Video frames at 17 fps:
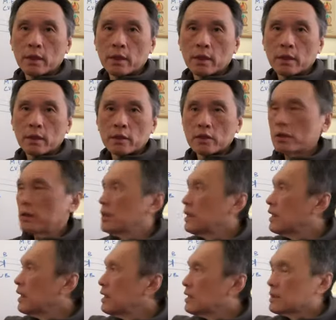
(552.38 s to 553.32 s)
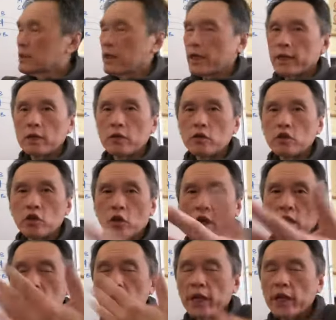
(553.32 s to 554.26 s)
So here is like you
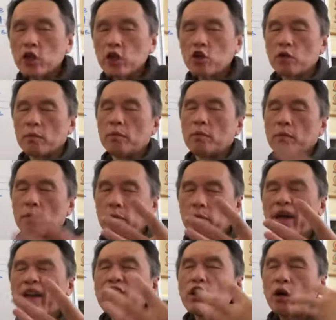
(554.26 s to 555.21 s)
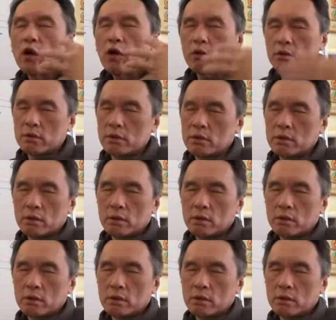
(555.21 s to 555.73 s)
join my group, my cult.